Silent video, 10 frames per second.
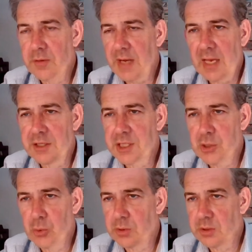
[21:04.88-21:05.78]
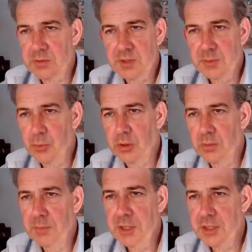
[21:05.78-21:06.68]
have had a short, small
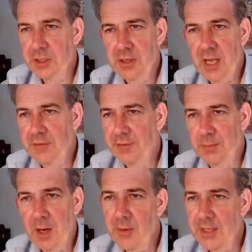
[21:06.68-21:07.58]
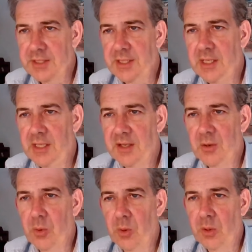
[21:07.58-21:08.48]
mission there from OSCE
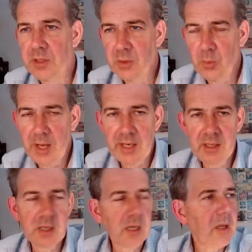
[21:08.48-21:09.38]
or UN